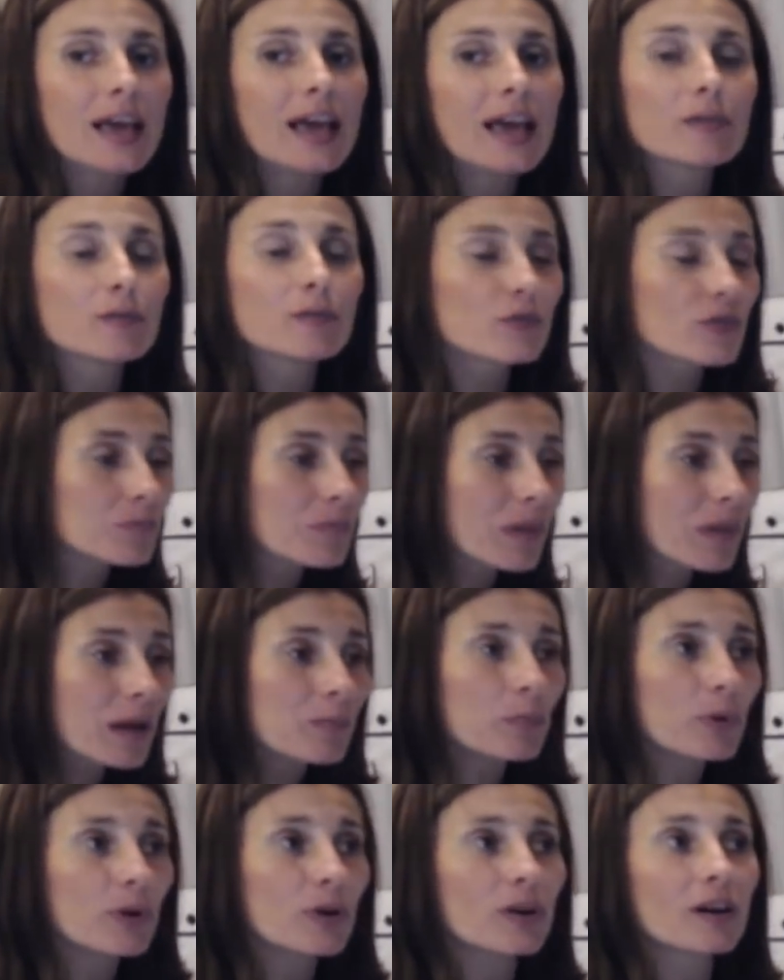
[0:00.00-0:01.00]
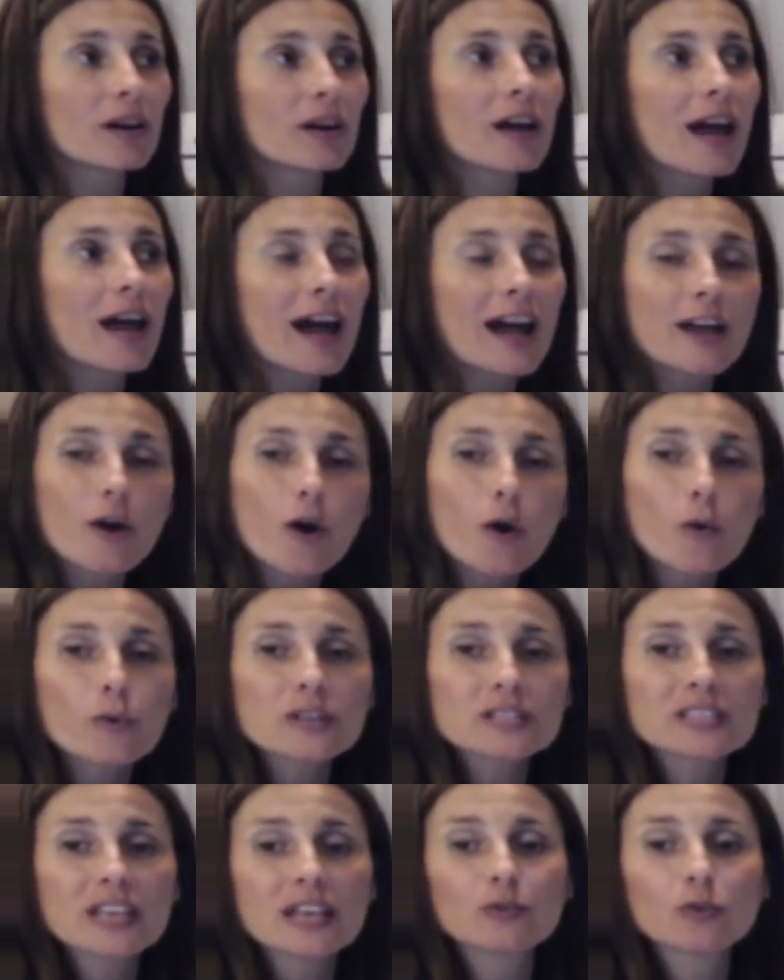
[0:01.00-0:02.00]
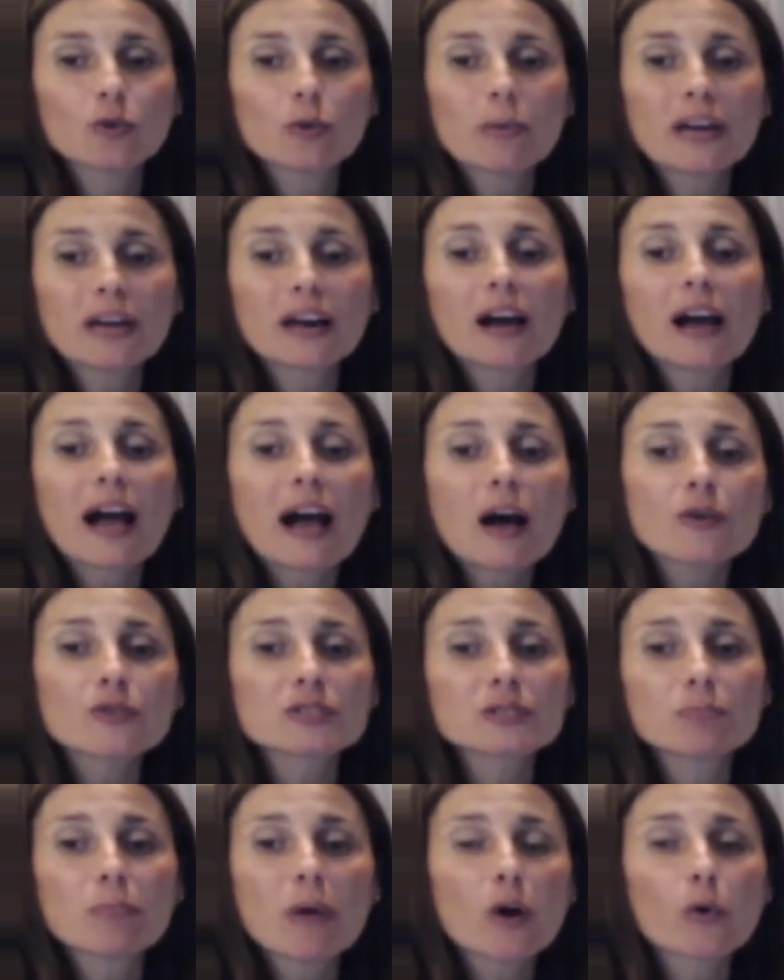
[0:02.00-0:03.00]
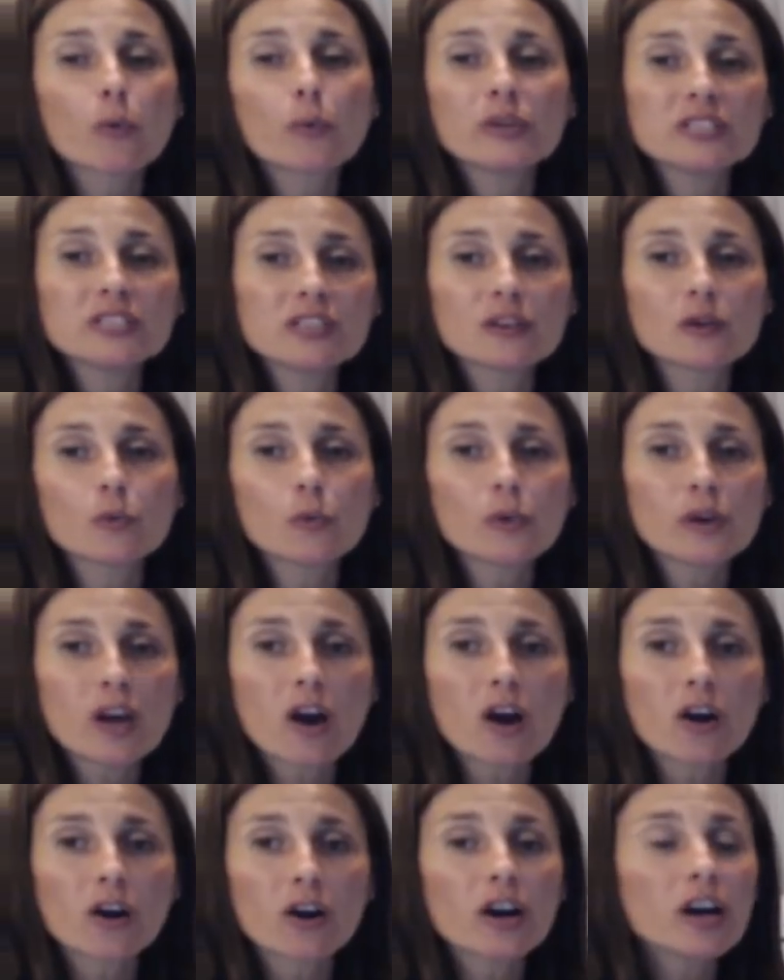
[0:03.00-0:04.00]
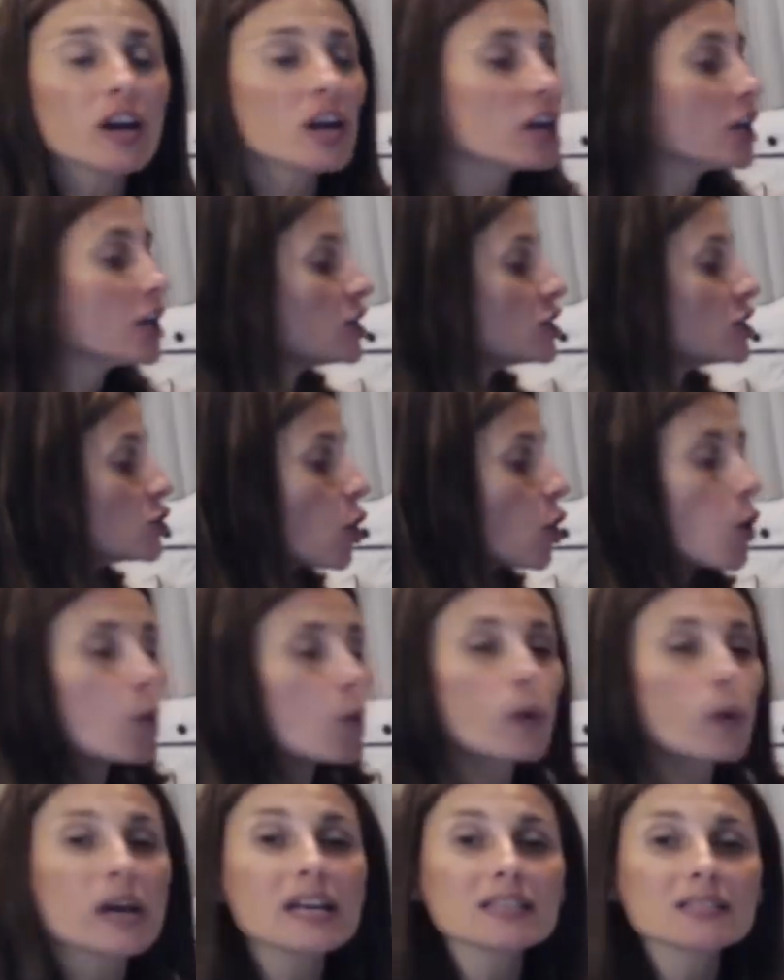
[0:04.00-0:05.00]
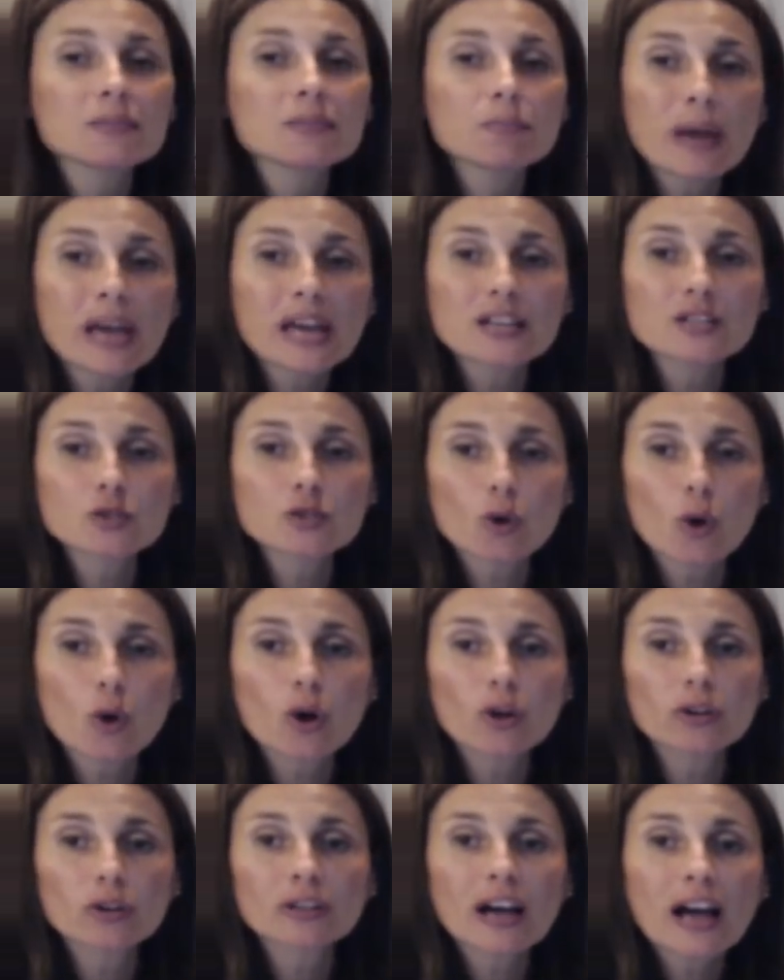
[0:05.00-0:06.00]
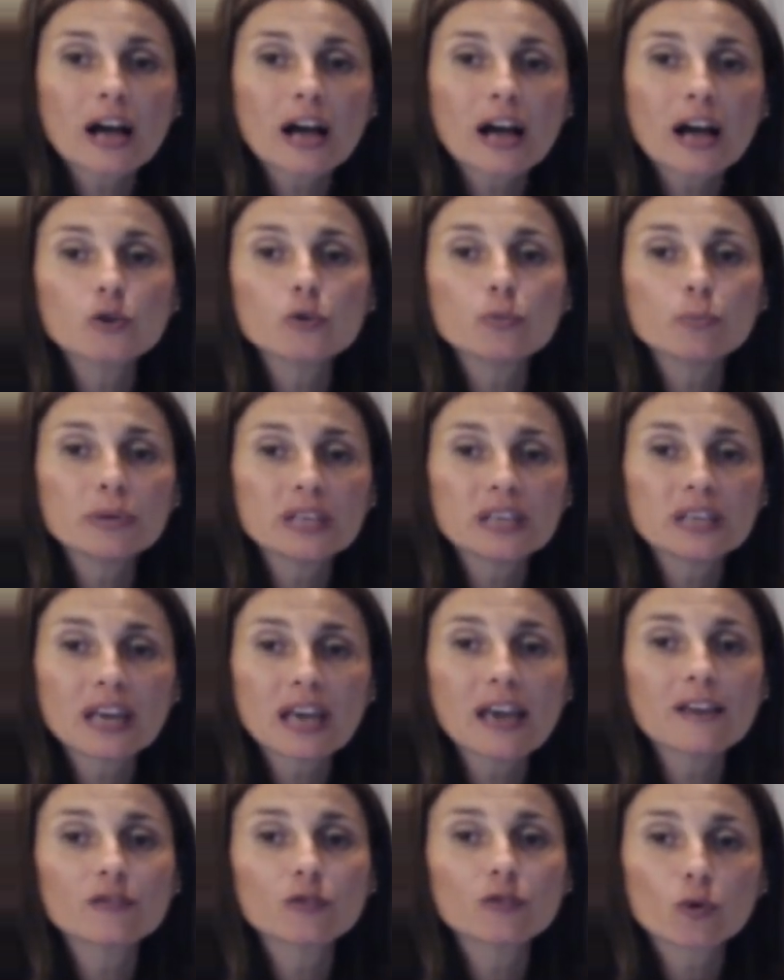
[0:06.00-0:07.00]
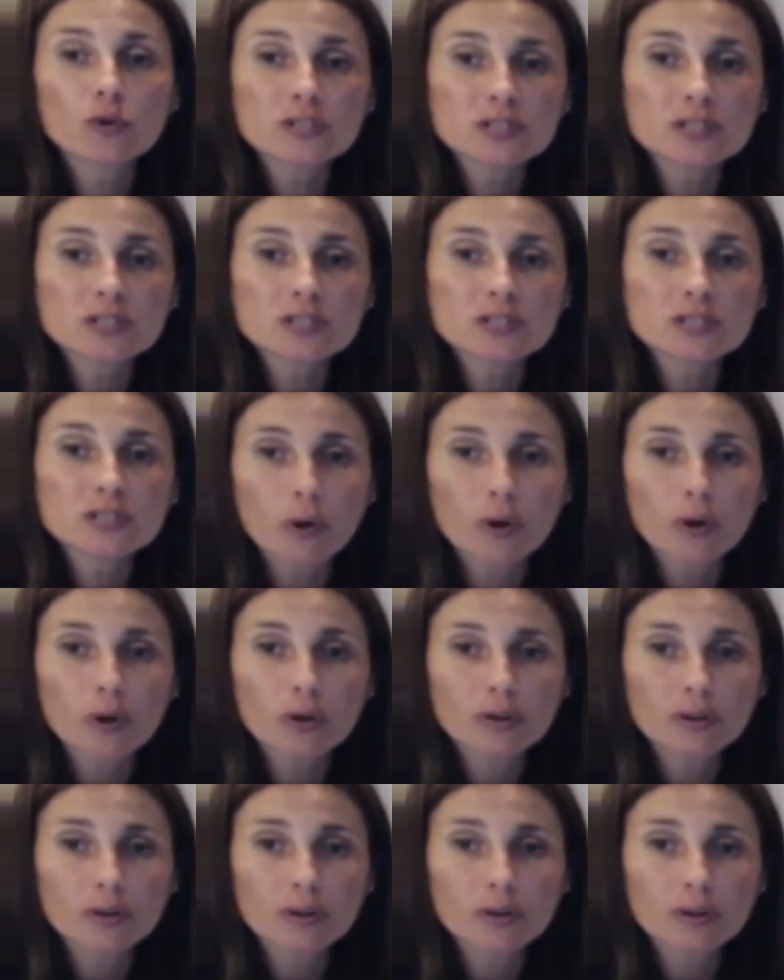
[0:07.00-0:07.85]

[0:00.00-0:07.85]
And remember, I always said, no matter how smart we think we are, is always based on how you behave towards people.